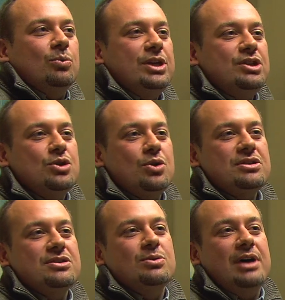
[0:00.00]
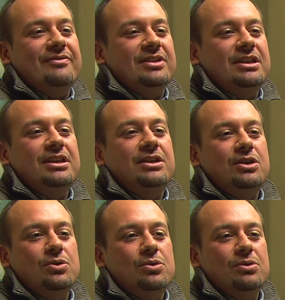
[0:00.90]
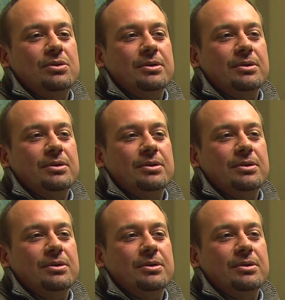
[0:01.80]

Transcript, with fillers: We chose to have the EU